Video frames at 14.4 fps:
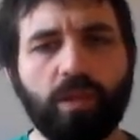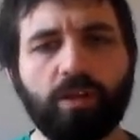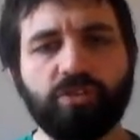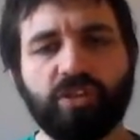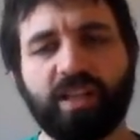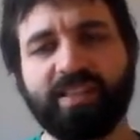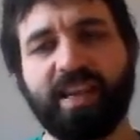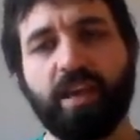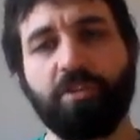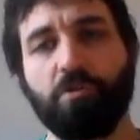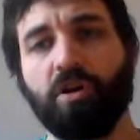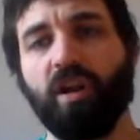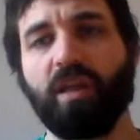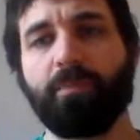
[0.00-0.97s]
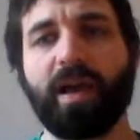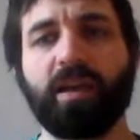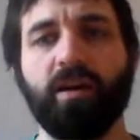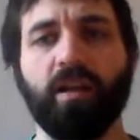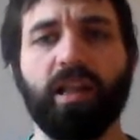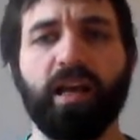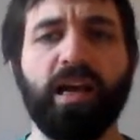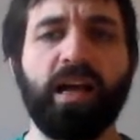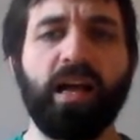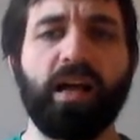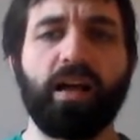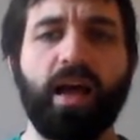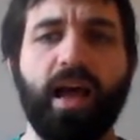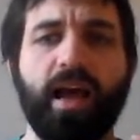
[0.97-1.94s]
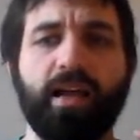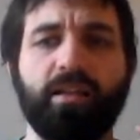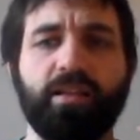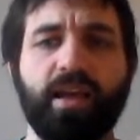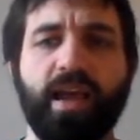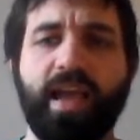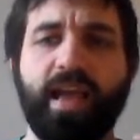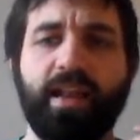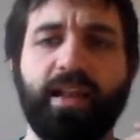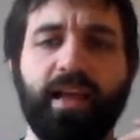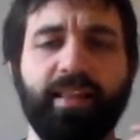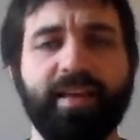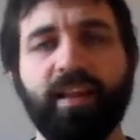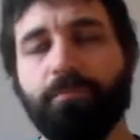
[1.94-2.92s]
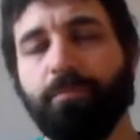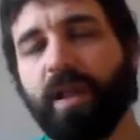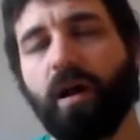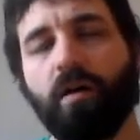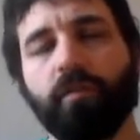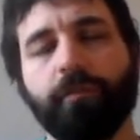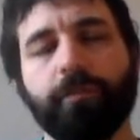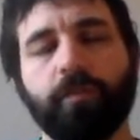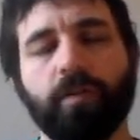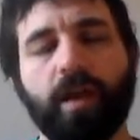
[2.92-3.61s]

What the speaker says: So I'll take you through colour by colour in a little bit of